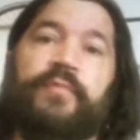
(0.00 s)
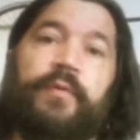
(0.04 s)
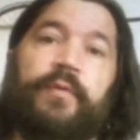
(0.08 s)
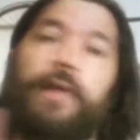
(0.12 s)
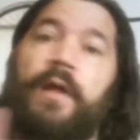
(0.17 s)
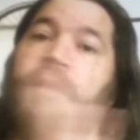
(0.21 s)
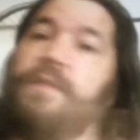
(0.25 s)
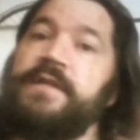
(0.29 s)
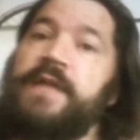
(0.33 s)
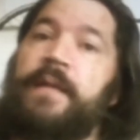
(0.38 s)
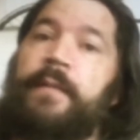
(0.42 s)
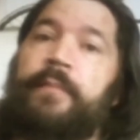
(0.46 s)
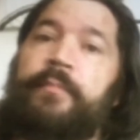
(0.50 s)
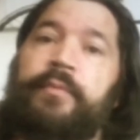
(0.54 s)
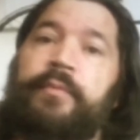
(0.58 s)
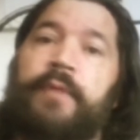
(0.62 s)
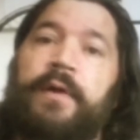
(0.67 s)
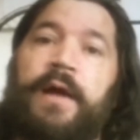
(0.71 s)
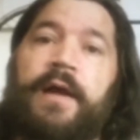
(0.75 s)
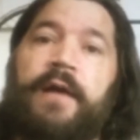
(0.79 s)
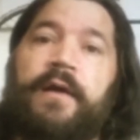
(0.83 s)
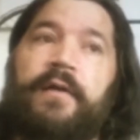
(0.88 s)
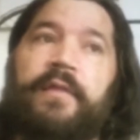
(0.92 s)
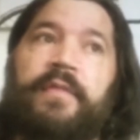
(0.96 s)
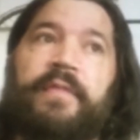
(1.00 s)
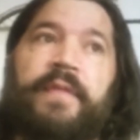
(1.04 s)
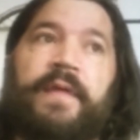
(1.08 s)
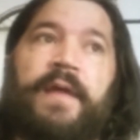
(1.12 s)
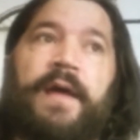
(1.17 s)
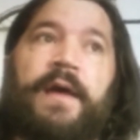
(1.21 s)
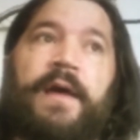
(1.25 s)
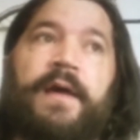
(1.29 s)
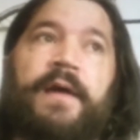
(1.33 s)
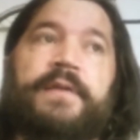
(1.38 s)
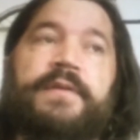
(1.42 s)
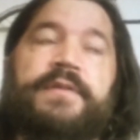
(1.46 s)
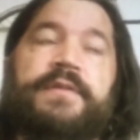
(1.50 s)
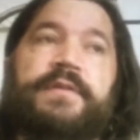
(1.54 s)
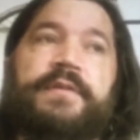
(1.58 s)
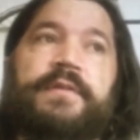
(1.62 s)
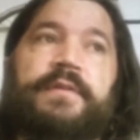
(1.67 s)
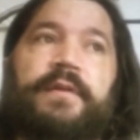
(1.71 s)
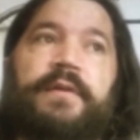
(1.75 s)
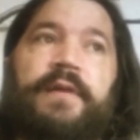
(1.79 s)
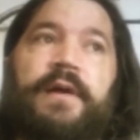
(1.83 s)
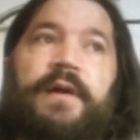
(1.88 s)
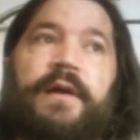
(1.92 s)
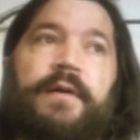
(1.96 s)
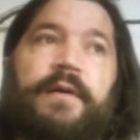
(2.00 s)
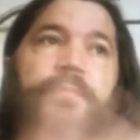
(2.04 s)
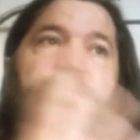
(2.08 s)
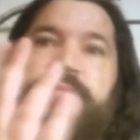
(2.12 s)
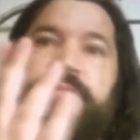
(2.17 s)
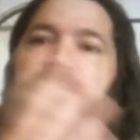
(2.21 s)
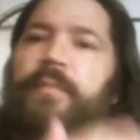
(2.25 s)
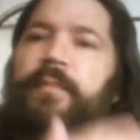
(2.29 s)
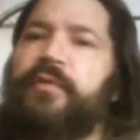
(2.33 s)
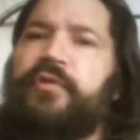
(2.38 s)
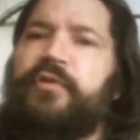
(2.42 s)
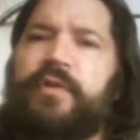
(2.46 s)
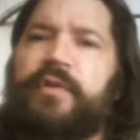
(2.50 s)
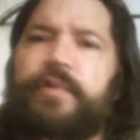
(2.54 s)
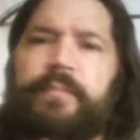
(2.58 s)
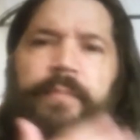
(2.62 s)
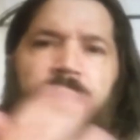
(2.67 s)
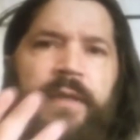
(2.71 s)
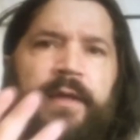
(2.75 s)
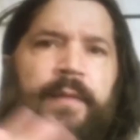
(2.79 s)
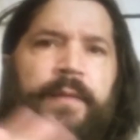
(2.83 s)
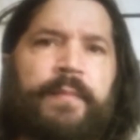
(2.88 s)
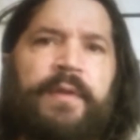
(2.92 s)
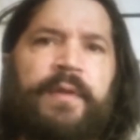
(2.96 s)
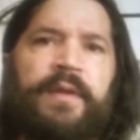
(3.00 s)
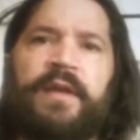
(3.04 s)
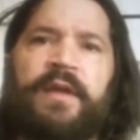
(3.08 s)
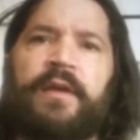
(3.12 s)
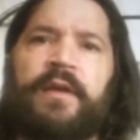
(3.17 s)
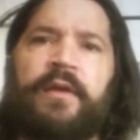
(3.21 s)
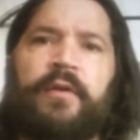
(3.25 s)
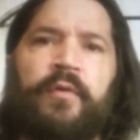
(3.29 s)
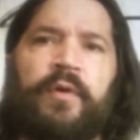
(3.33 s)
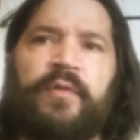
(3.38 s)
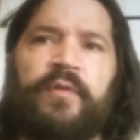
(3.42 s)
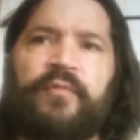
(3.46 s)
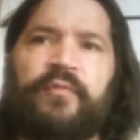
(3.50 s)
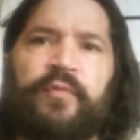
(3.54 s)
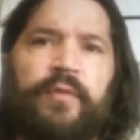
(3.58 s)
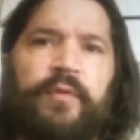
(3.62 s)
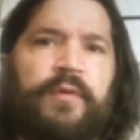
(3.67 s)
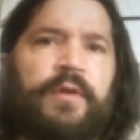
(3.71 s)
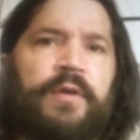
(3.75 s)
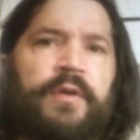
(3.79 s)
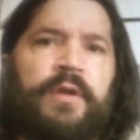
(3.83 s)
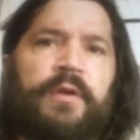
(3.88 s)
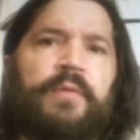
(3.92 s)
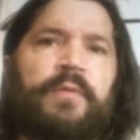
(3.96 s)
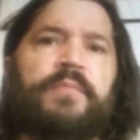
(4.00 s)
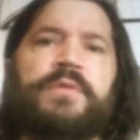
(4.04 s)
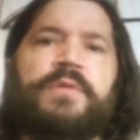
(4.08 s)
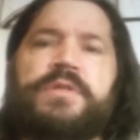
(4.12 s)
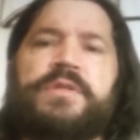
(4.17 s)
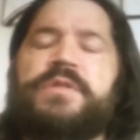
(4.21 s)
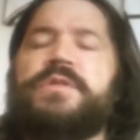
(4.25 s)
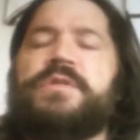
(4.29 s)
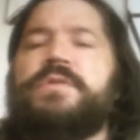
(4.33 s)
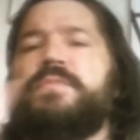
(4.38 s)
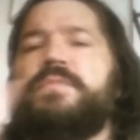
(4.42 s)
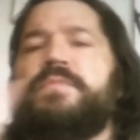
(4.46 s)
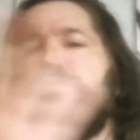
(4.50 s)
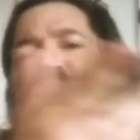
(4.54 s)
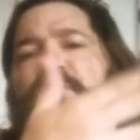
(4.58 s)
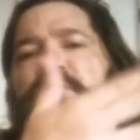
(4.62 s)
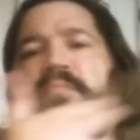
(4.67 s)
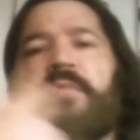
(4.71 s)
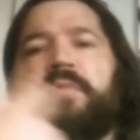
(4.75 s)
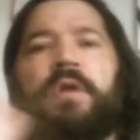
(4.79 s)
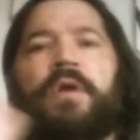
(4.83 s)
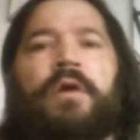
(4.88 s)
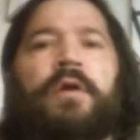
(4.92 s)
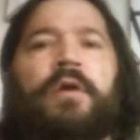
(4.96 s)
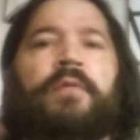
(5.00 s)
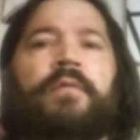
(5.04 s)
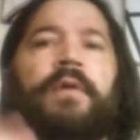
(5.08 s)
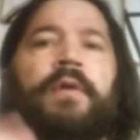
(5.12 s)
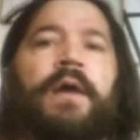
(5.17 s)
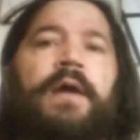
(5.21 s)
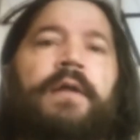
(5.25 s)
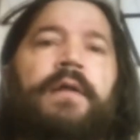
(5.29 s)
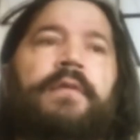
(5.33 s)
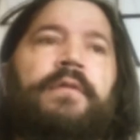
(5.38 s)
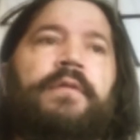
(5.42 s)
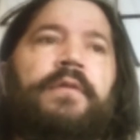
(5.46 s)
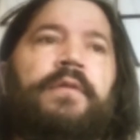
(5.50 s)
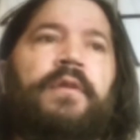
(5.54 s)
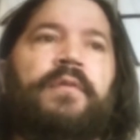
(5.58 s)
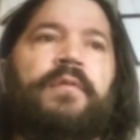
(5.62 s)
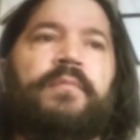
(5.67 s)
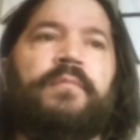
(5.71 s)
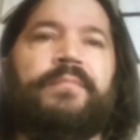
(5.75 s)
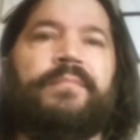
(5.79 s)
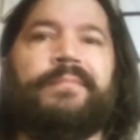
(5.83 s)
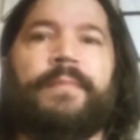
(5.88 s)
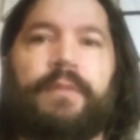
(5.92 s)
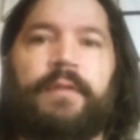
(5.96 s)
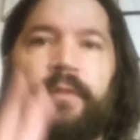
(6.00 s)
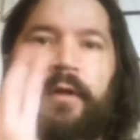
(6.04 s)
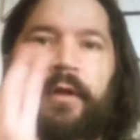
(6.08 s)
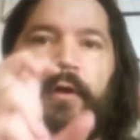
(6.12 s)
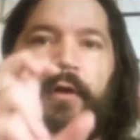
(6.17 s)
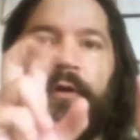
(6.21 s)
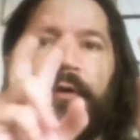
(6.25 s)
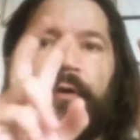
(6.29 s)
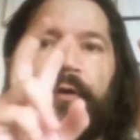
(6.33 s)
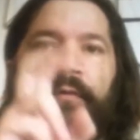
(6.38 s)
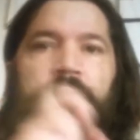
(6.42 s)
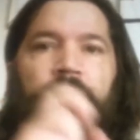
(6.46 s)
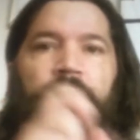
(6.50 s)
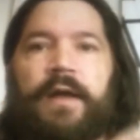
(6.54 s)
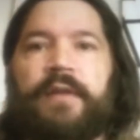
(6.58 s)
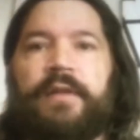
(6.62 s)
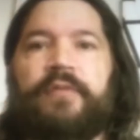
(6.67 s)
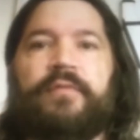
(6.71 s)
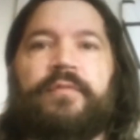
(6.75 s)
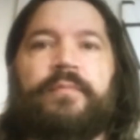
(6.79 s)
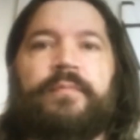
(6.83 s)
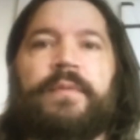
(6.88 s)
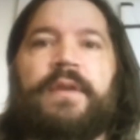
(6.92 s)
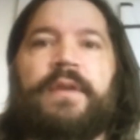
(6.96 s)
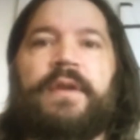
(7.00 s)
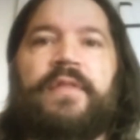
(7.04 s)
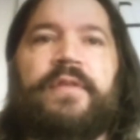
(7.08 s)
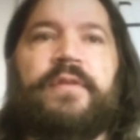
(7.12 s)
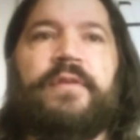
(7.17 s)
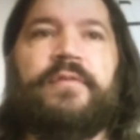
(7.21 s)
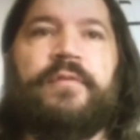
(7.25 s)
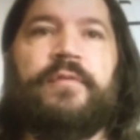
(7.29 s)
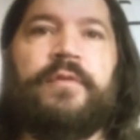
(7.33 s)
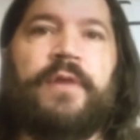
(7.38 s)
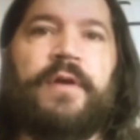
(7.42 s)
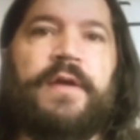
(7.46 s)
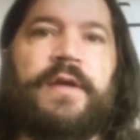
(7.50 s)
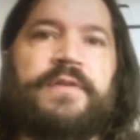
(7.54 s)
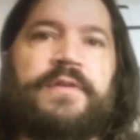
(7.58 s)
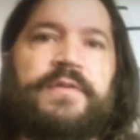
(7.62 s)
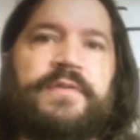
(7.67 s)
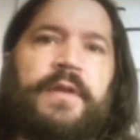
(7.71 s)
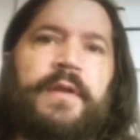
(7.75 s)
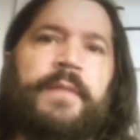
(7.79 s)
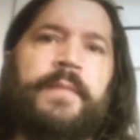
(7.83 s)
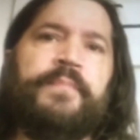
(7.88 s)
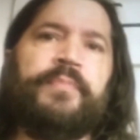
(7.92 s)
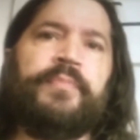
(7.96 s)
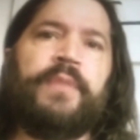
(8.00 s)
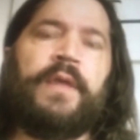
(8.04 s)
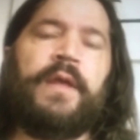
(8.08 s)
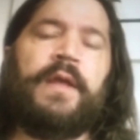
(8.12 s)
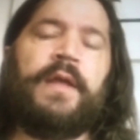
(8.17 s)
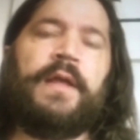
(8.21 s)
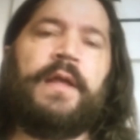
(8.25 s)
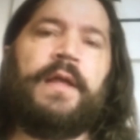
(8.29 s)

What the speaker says: for a long time prior to that, mostly bike commuting and going for, just longer rides, but nothing too crazy.